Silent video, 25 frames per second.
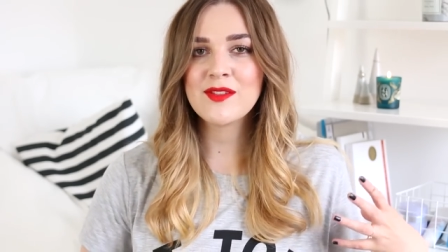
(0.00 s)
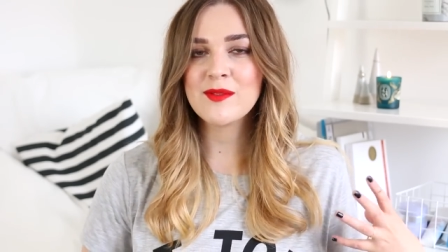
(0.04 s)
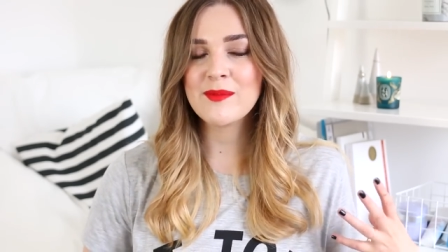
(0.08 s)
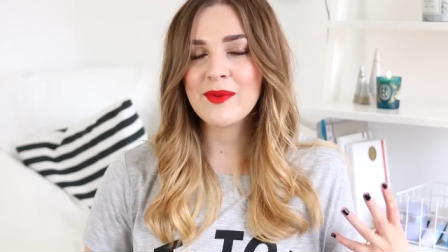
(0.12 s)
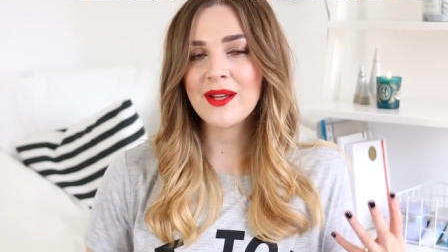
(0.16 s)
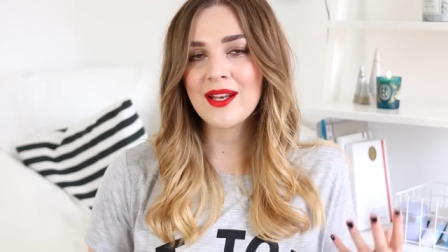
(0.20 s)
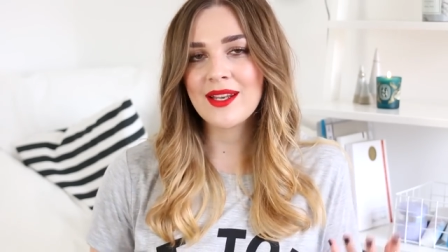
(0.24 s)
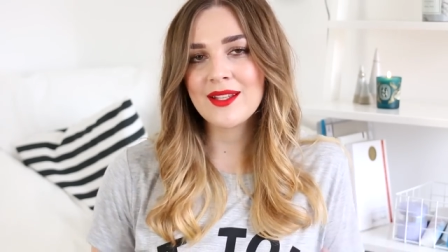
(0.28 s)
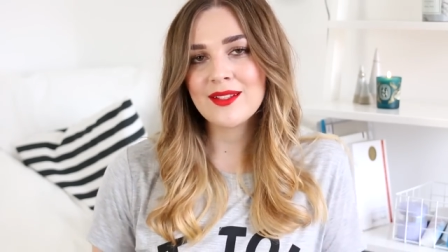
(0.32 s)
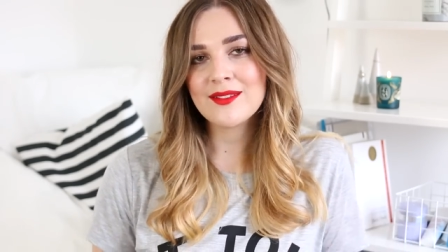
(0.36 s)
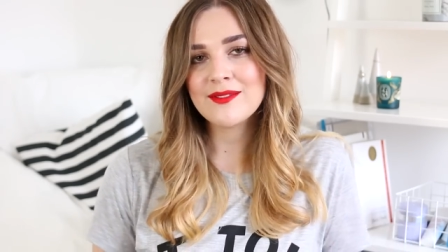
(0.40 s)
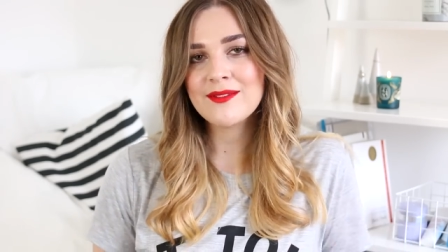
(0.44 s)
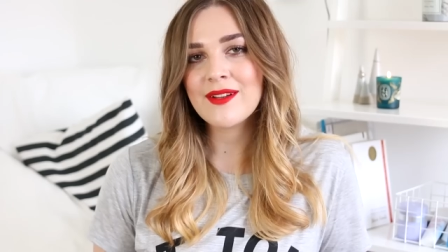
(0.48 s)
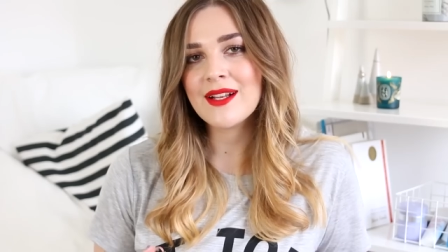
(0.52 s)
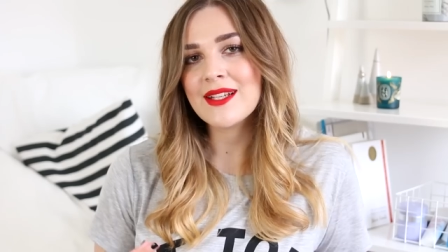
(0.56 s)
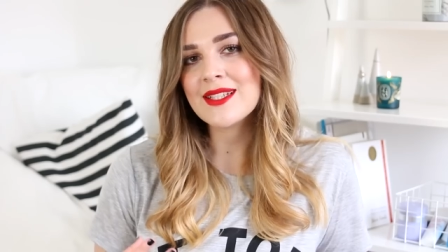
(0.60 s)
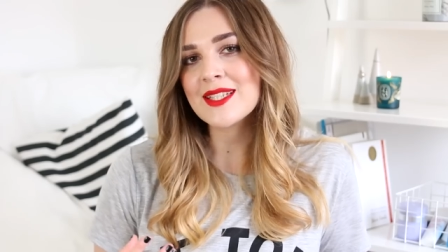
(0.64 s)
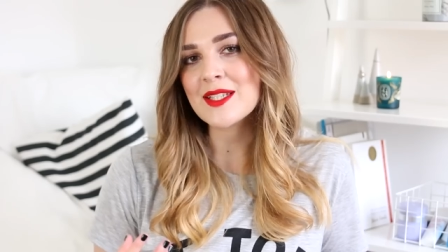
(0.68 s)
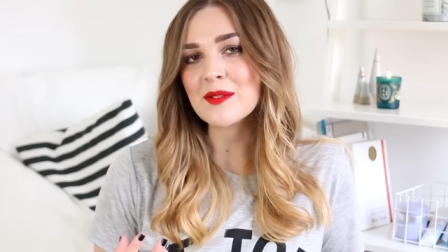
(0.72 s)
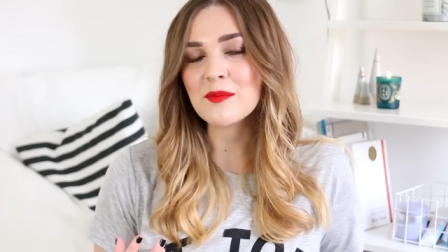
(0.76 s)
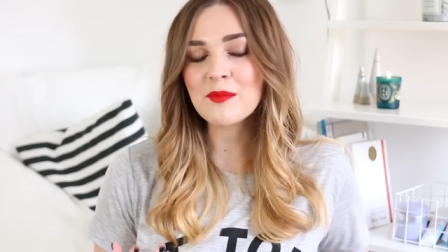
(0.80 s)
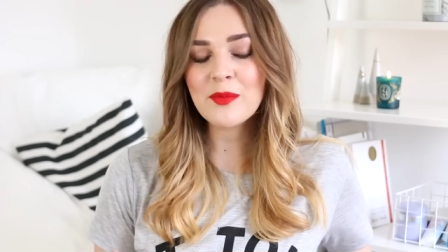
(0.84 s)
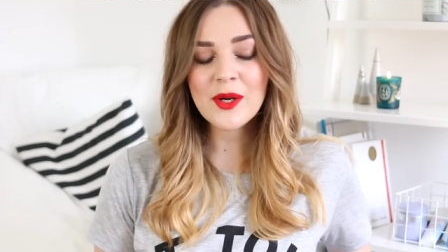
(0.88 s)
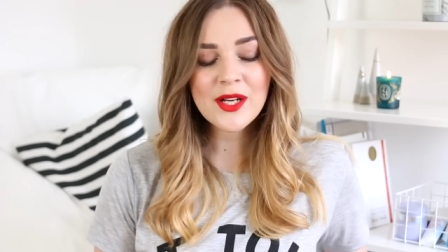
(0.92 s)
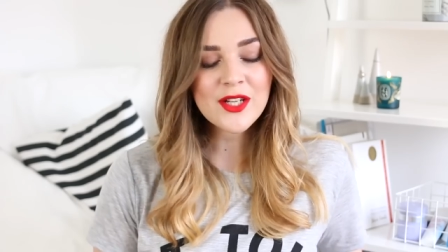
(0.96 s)
you my little
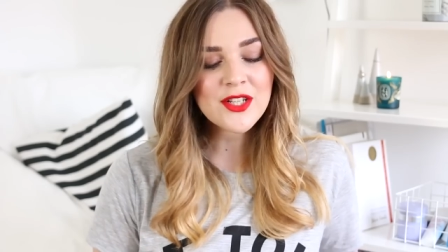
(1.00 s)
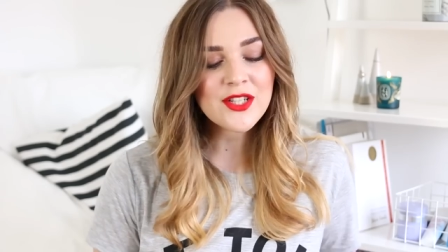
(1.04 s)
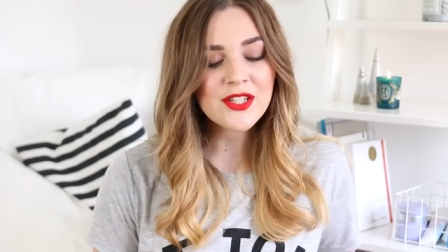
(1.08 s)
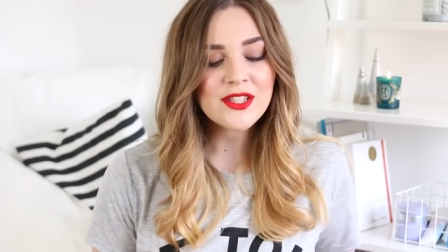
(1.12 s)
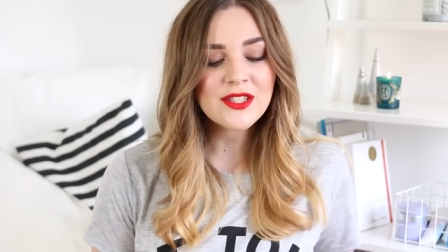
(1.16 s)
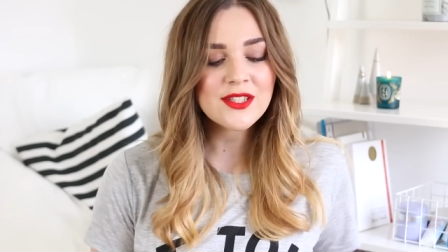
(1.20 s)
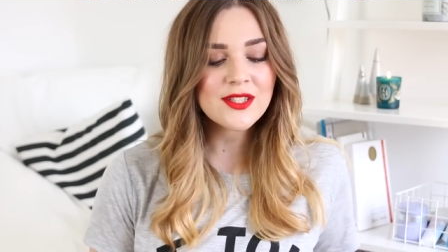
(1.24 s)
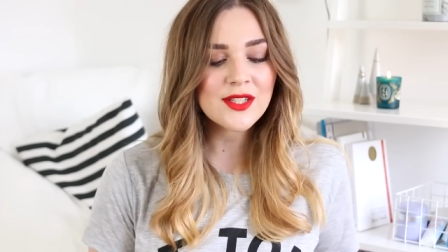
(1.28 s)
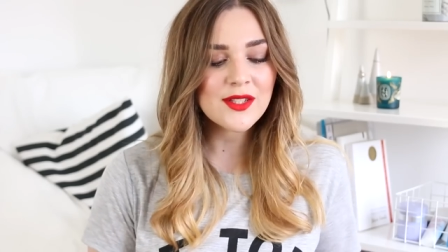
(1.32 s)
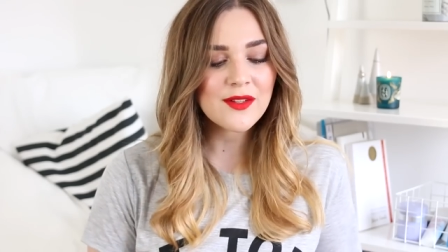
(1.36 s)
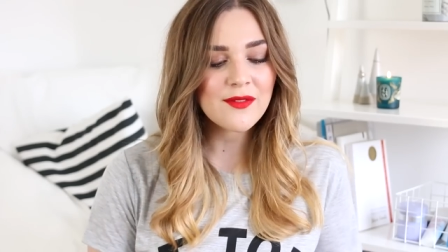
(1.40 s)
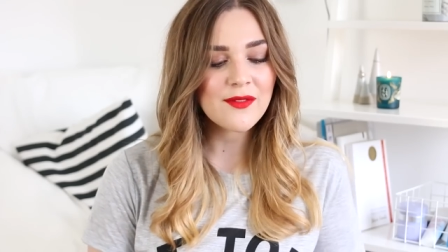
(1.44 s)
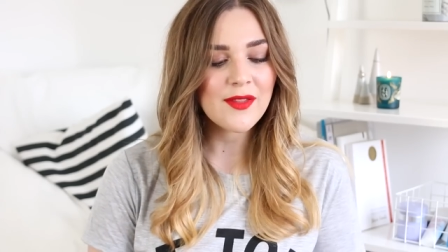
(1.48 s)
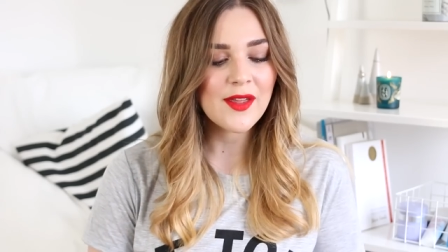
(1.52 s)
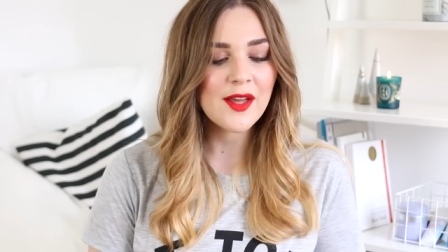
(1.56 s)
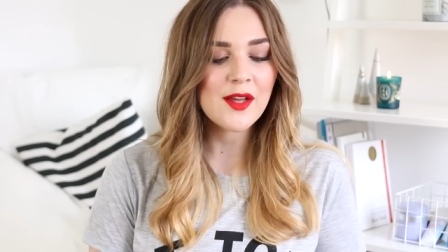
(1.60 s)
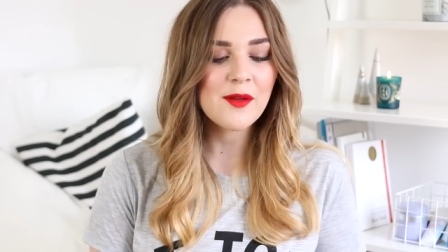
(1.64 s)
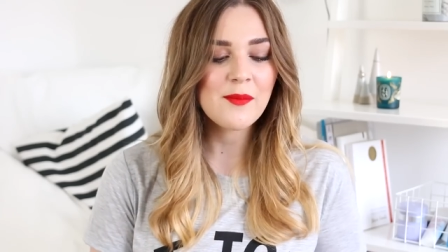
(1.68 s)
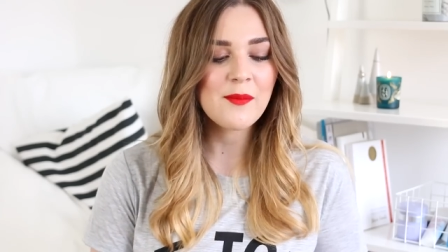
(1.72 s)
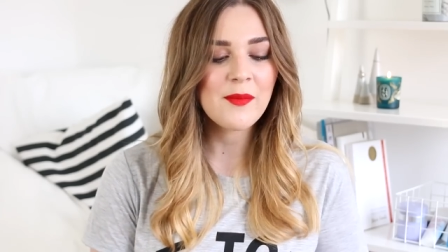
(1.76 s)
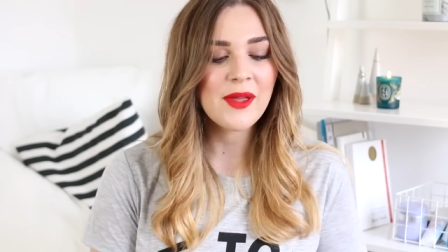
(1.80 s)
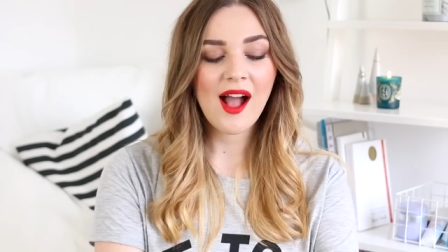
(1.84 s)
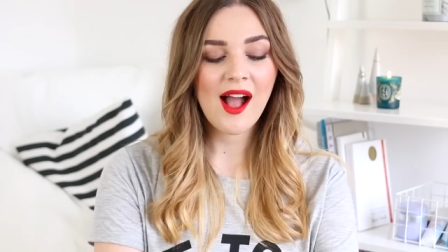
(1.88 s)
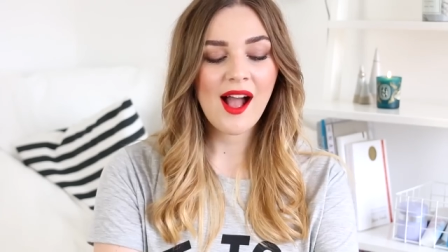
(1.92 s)
first impressions of them.